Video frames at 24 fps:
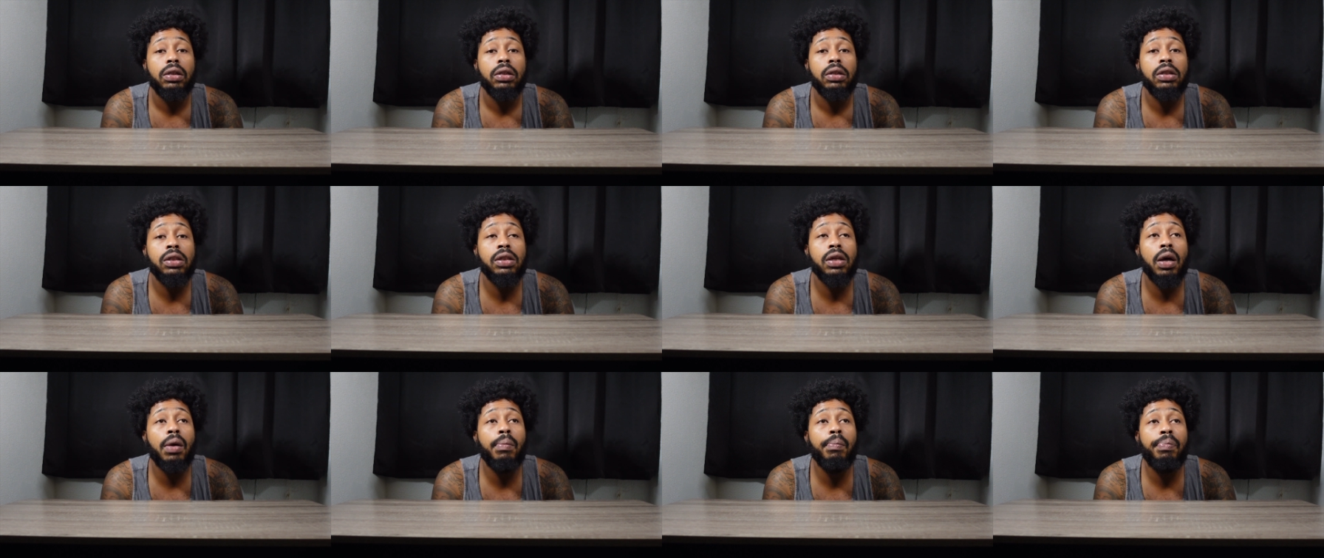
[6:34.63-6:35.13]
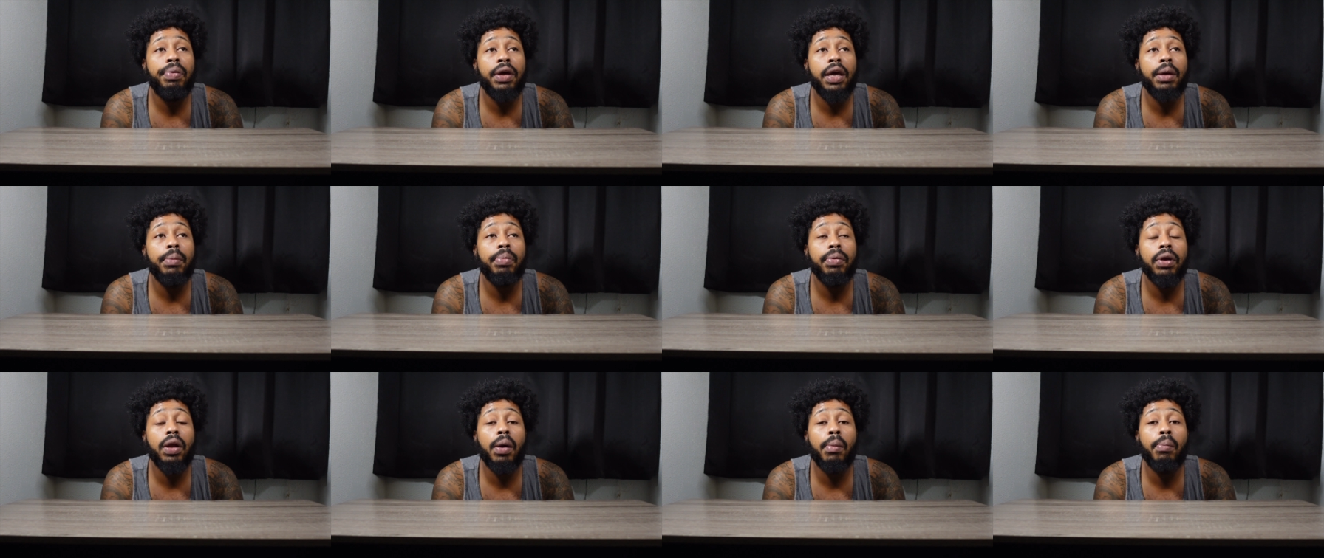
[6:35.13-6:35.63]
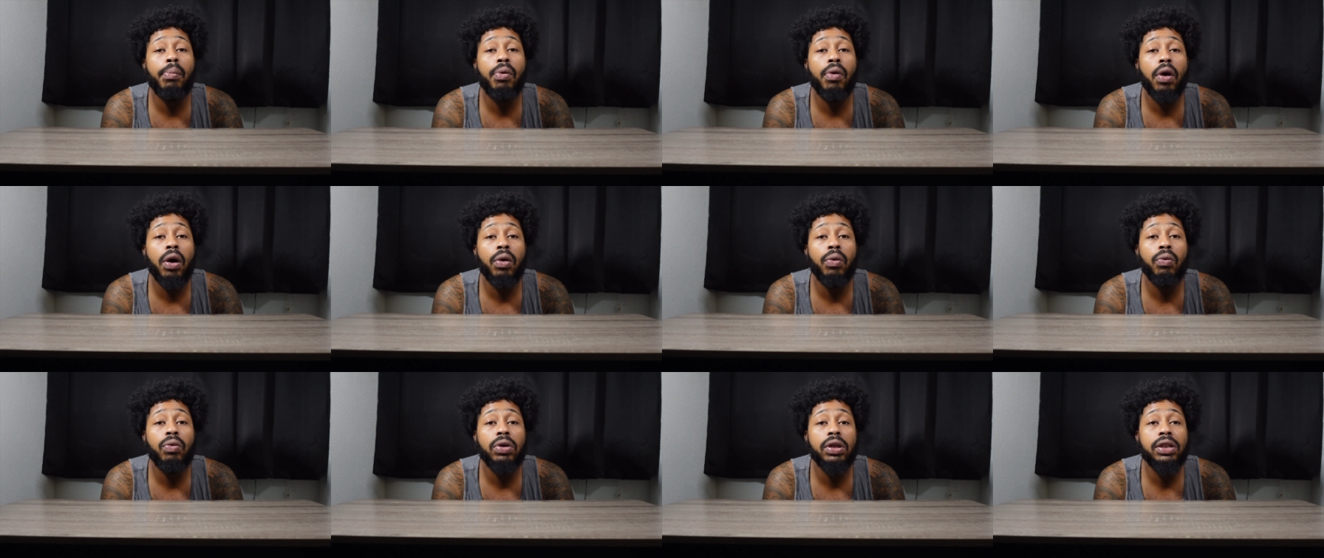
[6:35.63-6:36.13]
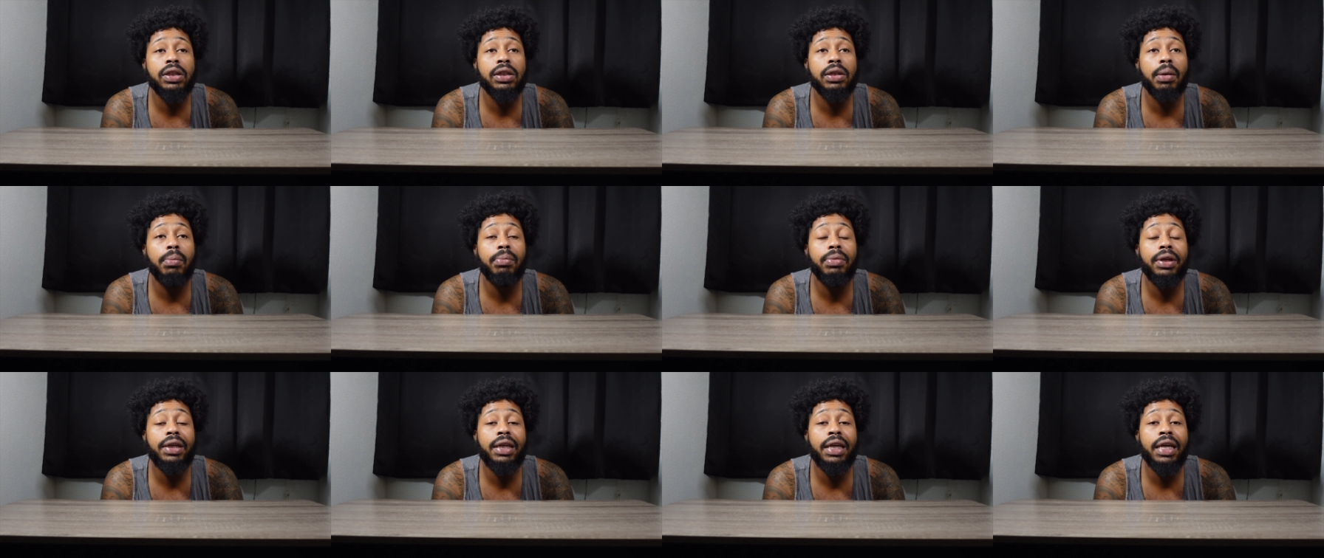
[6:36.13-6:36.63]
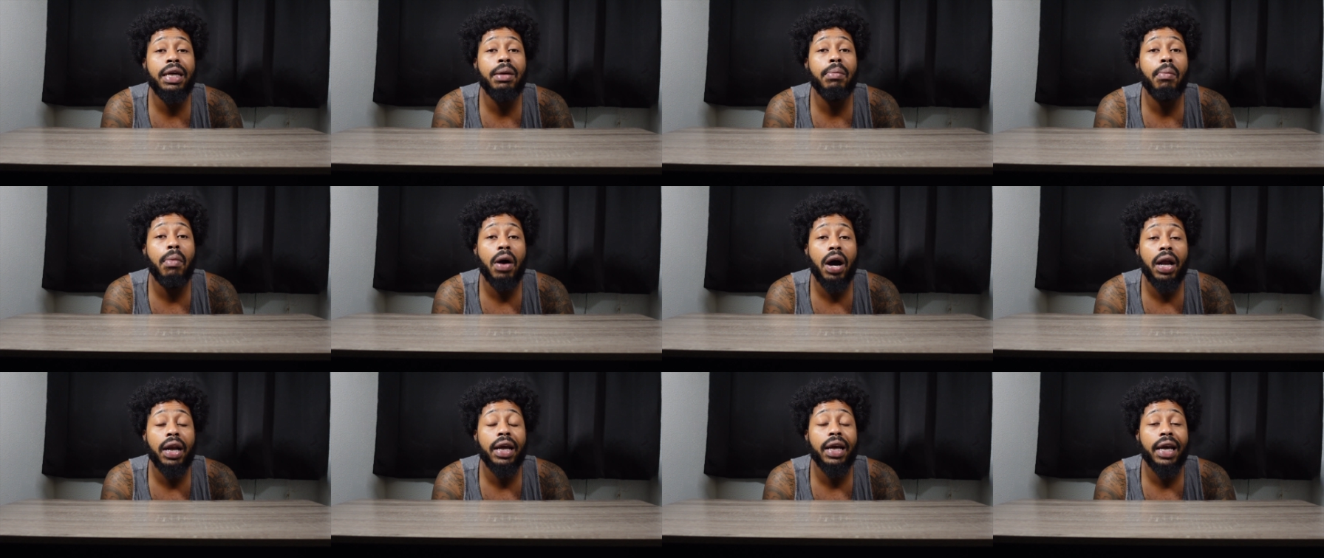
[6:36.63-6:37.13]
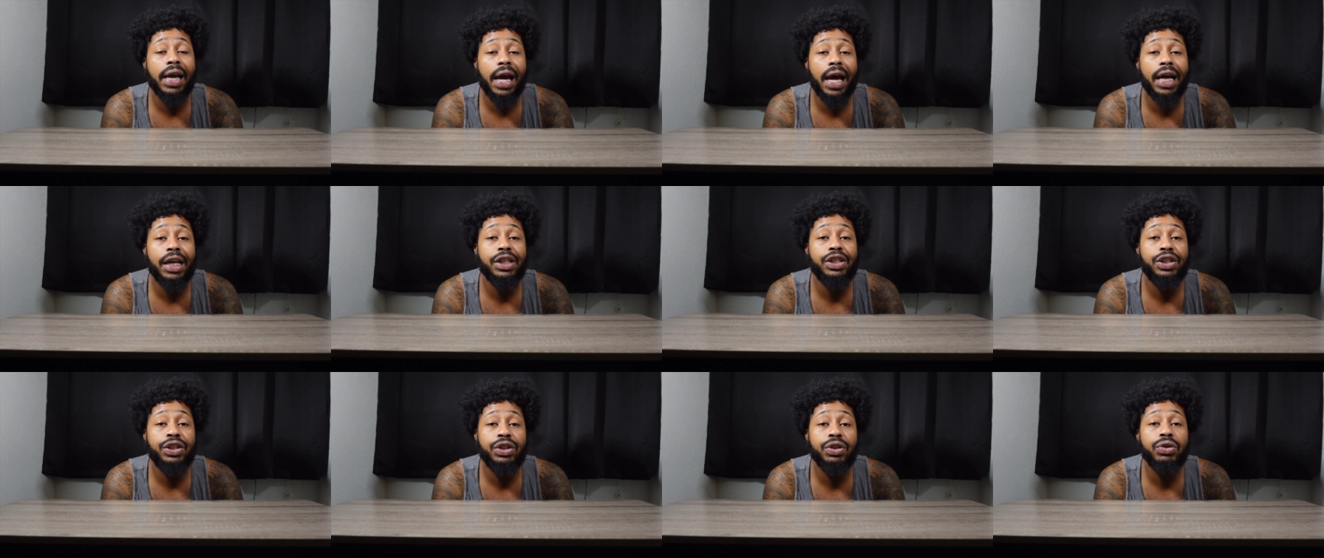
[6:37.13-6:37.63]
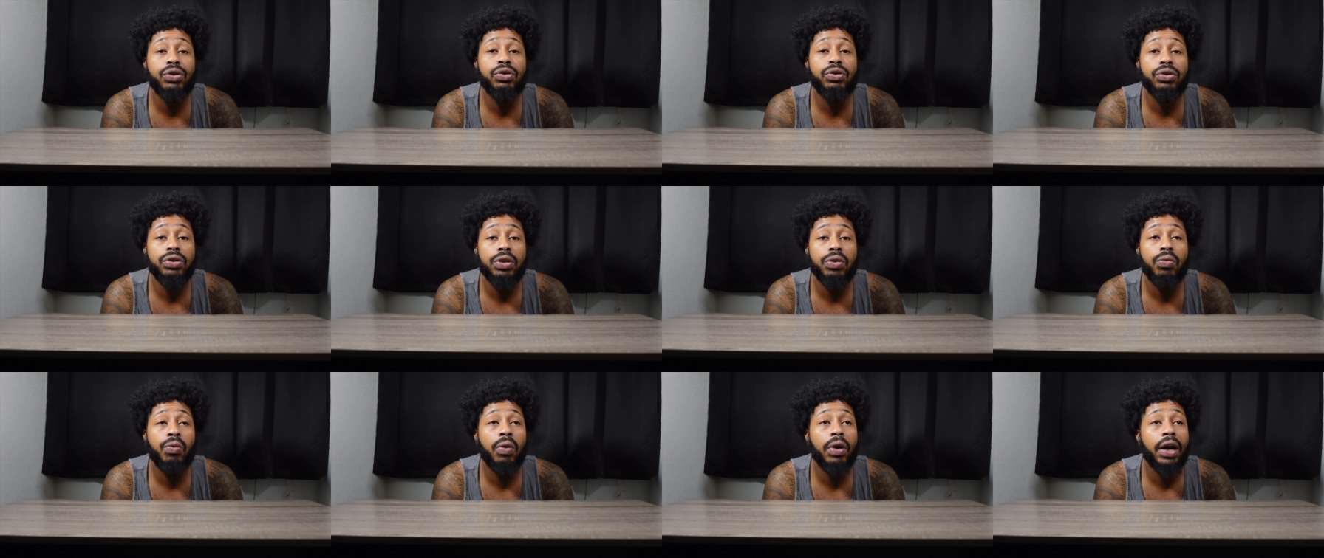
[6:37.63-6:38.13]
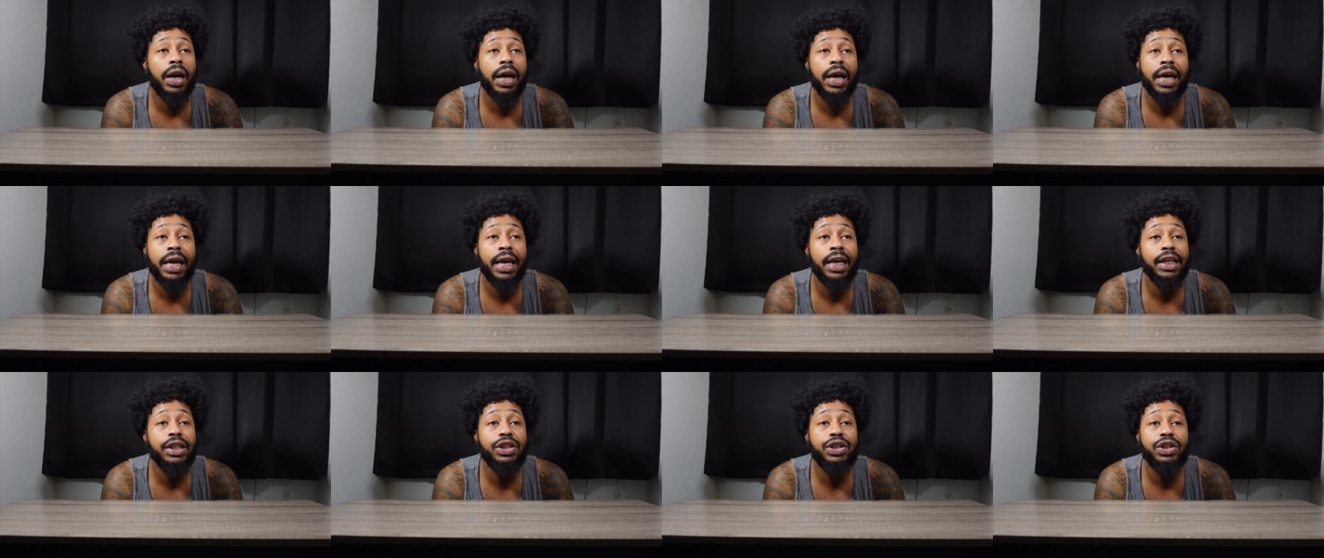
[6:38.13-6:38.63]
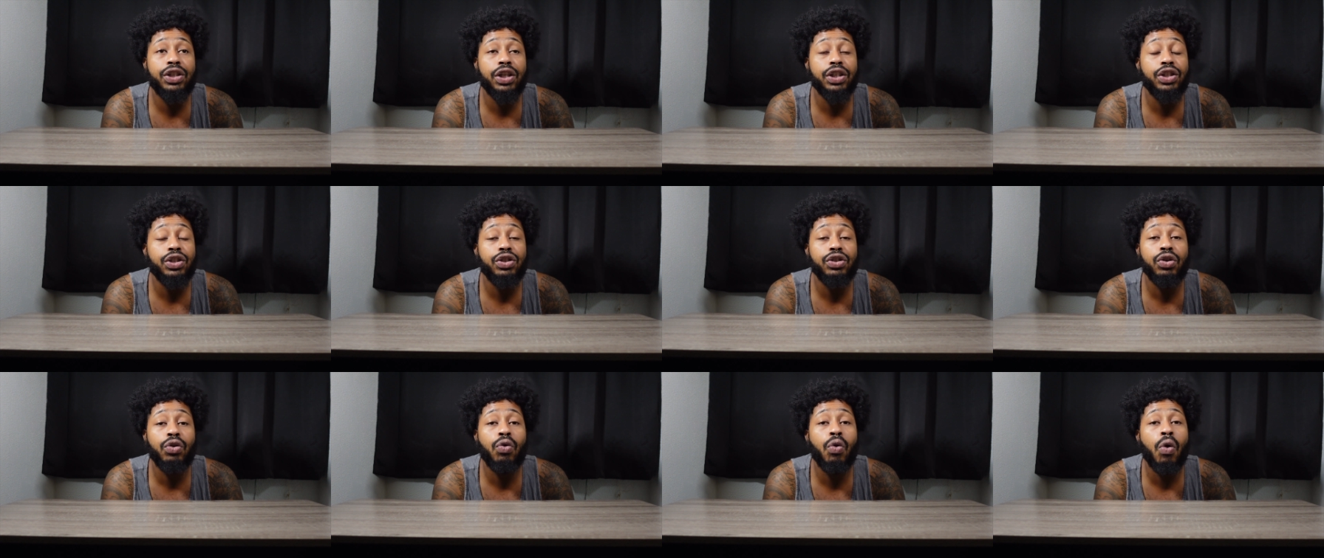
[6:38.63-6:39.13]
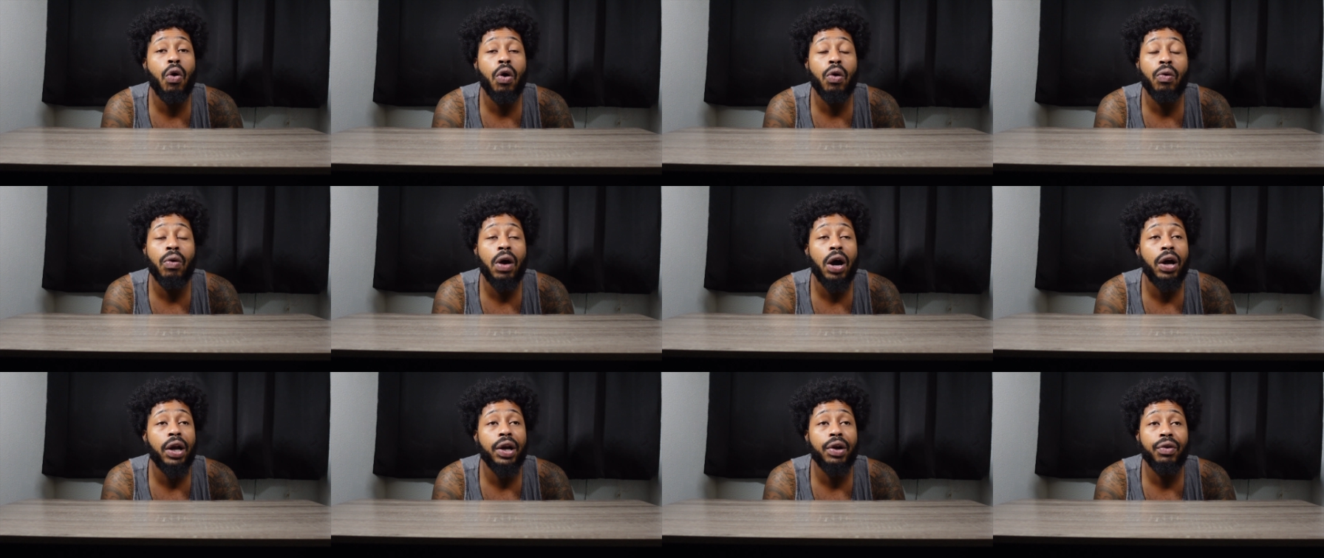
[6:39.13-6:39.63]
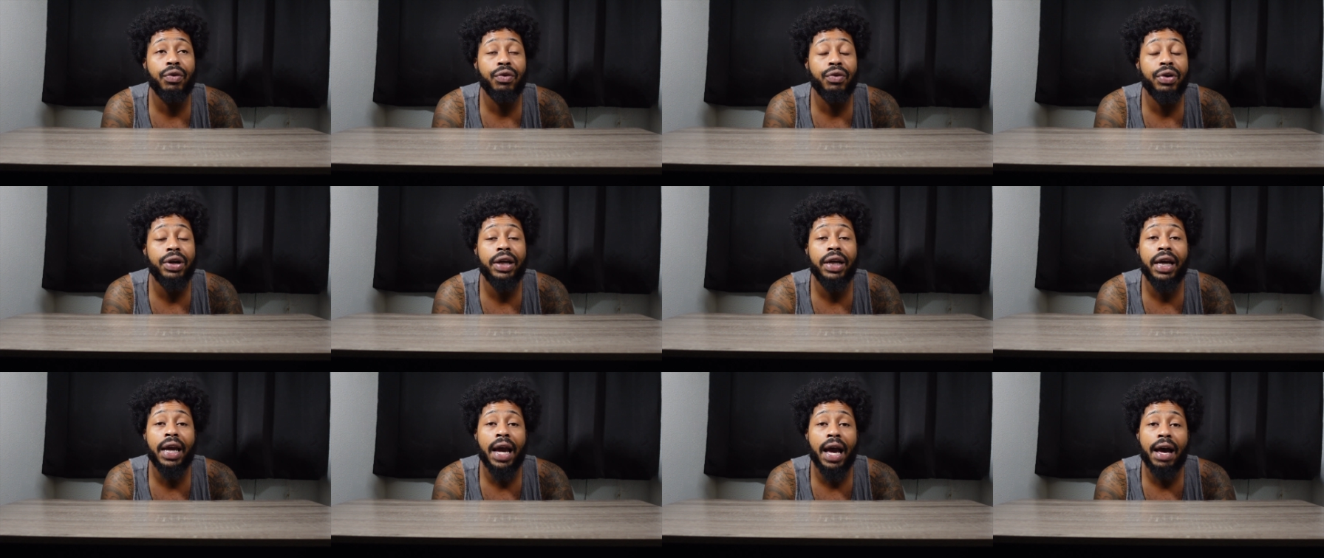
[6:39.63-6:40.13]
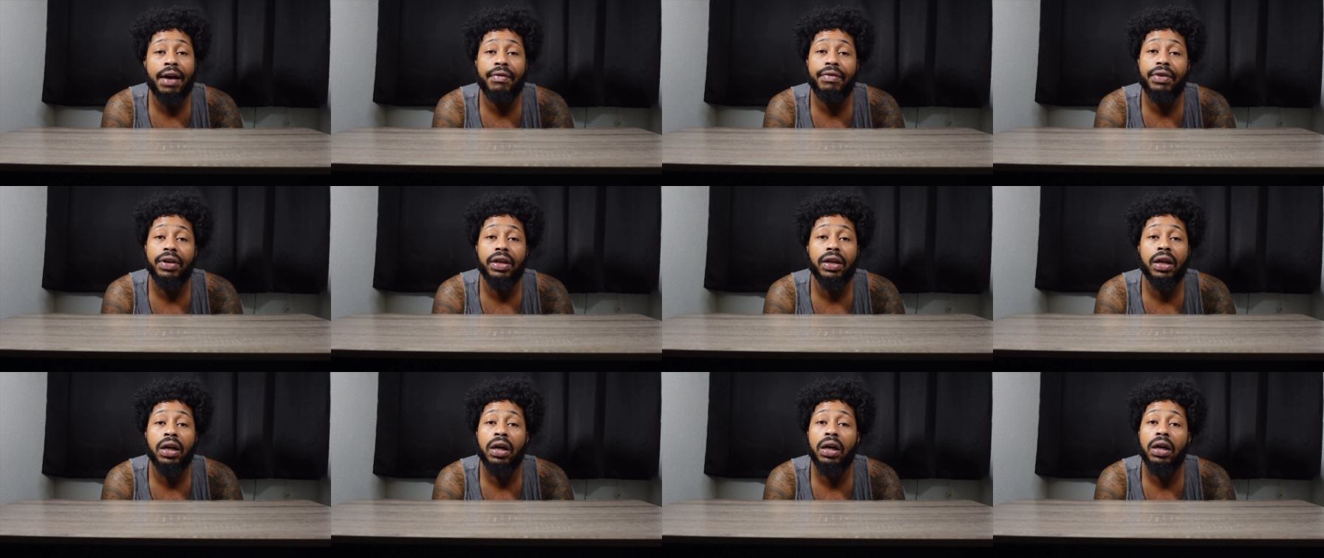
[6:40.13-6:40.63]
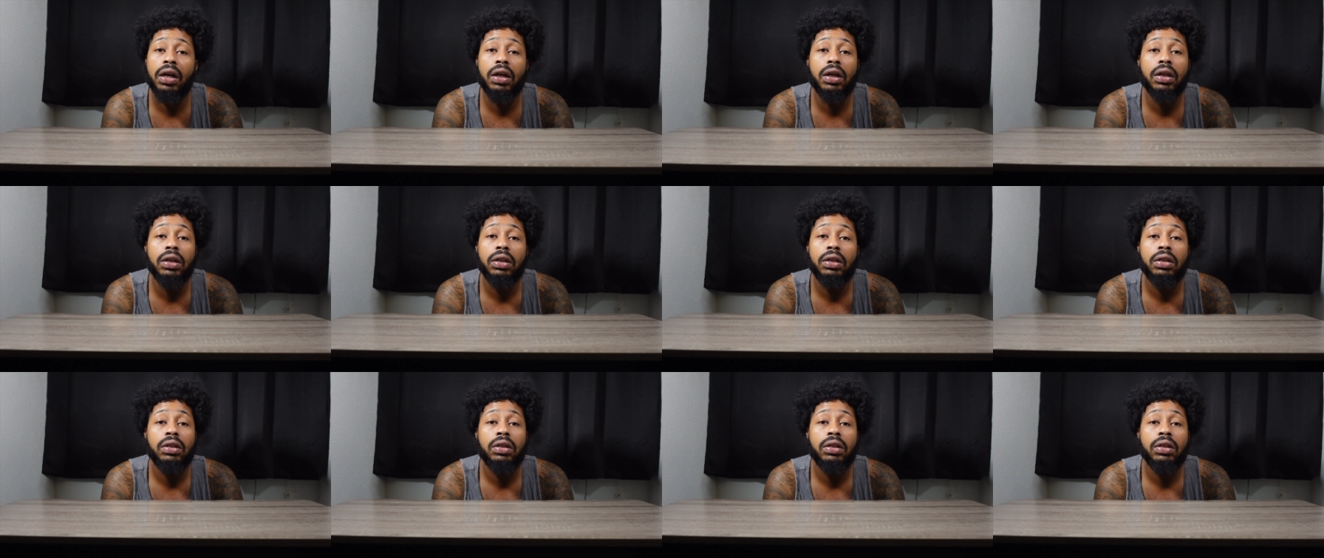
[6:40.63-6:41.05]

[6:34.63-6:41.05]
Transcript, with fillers: Some people are born with some demonic ass children where their kids just go around and wreak havoc, dog.